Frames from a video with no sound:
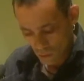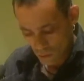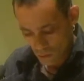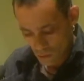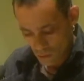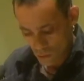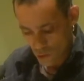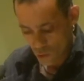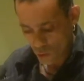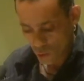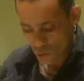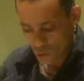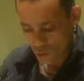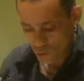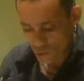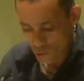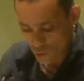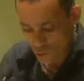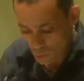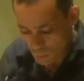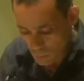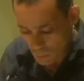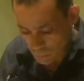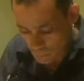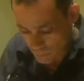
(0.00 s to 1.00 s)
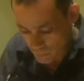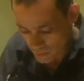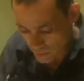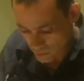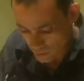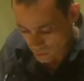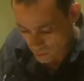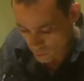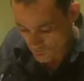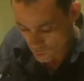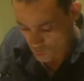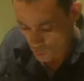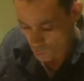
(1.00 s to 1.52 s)
So to the human
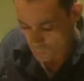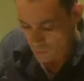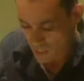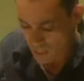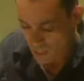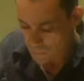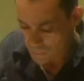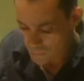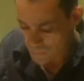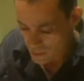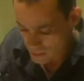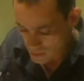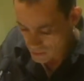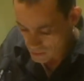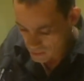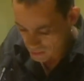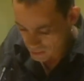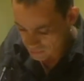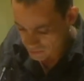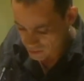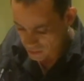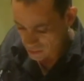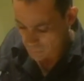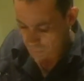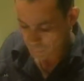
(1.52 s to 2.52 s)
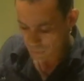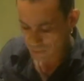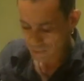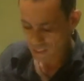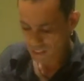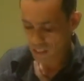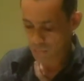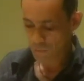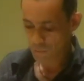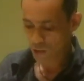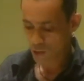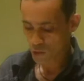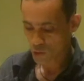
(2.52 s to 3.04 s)
beings who by mere living
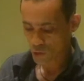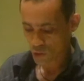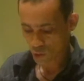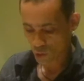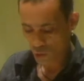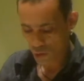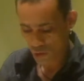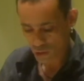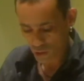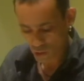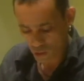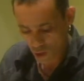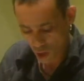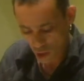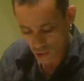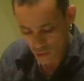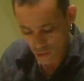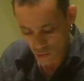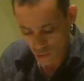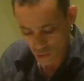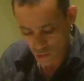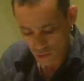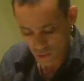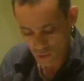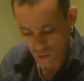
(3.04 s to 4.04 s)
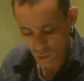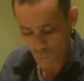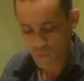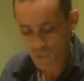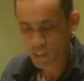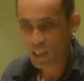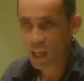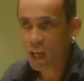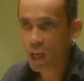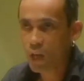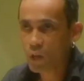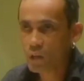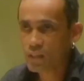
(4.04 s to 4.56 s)
become our social conscious
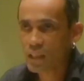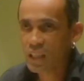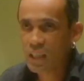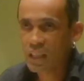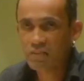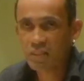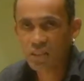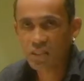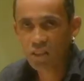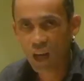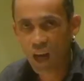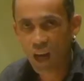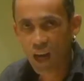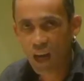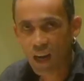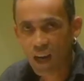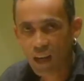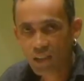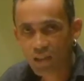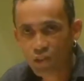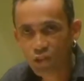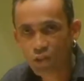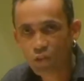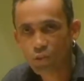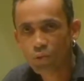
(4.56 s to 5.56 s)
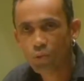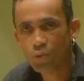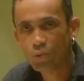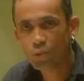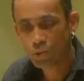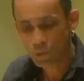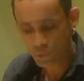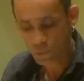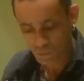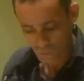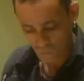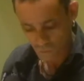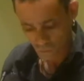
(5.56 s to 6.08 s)
without having asked
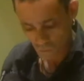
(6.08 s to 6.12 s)
to,